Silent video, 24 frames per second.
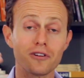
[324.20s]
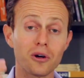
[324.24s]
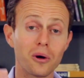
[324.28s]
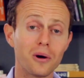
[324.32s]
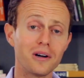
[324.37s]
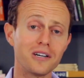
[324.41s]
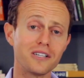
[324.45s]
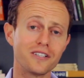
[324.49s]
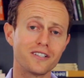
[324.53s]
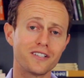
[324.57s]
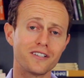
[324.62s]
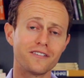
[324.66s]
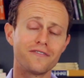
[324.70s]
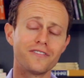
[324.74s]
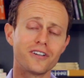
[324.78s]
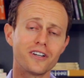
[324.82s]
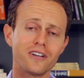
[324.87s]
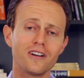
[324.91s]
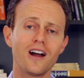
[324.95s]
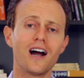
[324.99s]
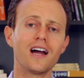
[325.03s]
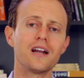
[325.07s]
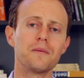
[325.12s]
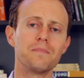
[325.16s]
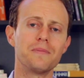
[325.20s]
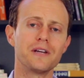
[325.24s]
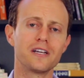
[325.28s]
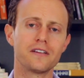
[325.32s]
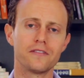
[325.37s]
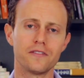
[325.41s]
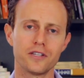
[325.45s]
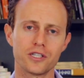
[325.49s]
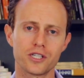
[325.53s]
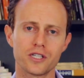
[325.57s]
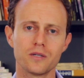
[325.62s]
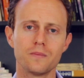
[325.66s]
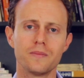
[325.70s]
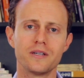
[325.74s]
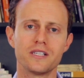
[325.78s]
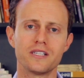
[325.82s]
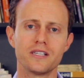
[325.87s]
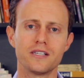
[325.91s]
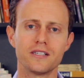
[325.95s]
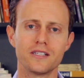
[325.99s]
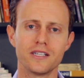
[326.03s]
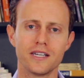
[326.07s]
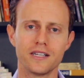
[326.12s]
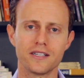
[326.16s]
of course, if you're not a Big Vision
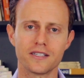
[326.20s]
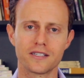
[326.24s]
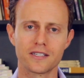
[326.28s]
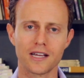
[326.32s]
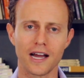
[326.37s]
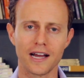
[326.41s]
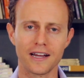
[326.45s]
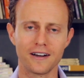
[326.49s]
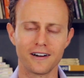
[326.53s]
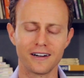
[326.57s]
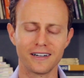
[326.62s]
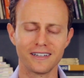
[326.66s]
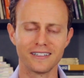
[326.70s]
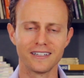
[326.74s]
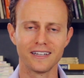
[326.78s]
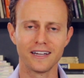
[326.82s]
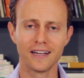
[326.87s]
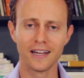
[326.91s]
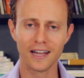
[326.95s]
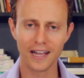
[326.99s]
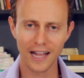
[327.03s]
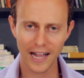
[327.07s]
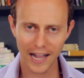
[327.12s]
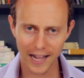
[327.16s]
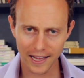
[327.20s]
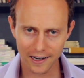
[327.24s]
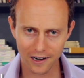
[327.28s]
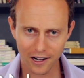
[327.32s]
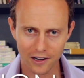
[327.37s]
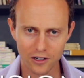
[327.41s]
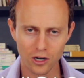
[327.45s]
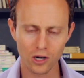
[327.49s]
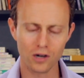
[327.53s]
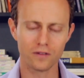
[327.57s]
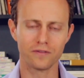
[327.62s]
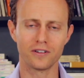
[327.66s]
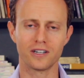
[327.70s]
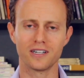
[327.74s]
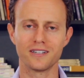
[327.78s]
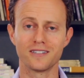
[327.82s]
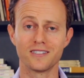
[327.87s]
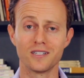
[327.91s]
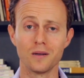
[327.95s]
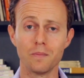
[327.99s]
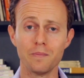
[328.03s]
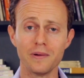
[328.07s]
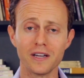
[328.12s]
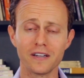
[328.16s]
Business insider, head on
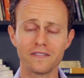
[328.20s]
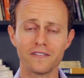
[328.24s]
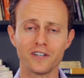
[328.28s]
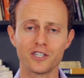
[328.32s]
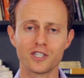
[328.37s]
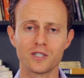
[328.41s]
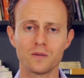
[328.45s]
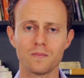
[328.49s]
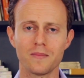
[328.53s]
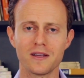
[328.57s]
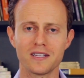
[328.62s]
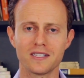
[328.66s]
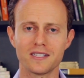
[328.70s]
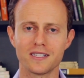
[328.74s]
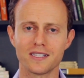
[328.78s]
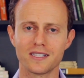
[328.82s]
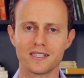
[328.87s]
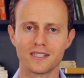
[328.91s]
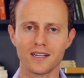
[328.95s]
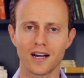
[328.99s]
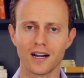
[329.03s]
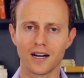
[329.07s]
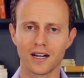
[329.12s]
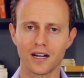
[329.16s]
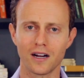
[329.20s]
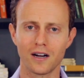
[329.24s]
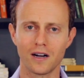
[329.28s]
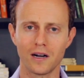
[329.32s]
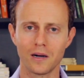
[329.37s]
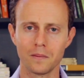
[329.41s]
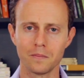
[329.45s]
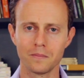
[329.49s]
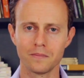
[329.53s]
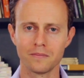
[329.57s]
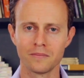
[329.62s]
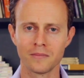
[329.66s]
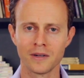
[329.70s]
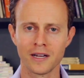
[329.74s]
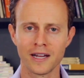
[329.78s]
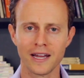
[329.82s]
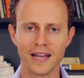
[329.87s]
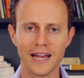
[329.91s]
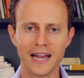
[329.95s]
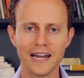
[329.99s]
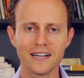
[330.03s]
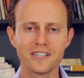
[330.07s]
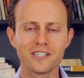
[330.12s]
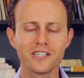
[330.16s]
over to bigvisionbusiness.com,
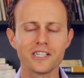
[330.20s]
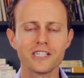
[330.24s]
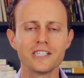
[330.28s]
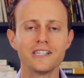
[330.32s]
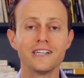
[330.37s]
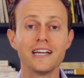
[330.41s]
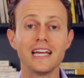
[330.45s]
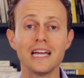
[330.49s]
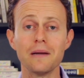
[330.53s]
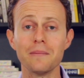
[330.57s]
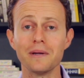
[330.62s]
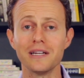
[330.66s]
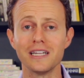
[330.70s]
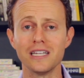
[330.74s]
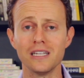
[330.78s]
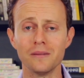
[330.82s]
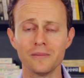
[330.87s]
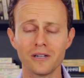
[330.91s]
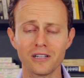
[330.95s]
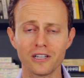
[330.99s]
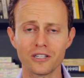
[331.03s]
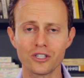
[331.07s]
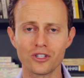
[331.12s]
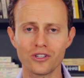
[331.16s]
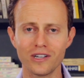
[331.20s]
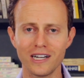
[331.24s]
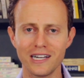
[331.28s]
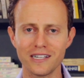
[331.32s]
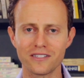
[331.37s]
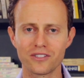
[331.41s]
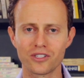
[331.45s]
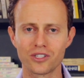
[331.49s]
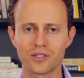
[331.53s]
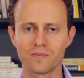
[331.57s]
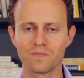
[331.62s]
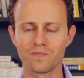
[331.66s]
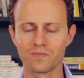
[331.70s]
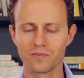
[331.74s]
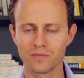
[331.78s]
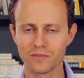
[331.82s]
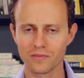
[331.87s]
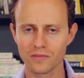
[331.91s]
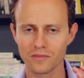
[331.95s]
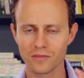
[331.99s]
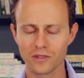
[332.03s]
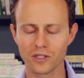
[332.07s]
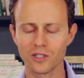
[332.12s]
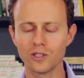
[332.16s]
enter your name and email address.
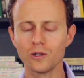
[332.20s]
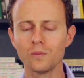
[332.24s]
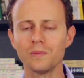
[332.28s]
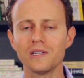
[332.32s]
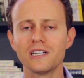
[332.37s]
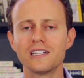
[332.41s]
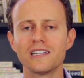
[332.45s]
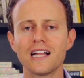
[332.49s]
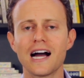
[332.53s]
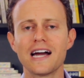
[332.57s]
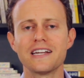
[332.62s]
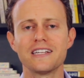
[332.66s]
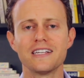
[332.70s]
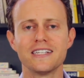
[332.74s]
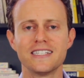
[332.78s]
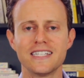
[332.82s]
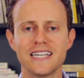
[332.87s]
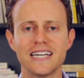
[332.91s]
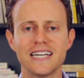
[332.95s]
You'll be glad you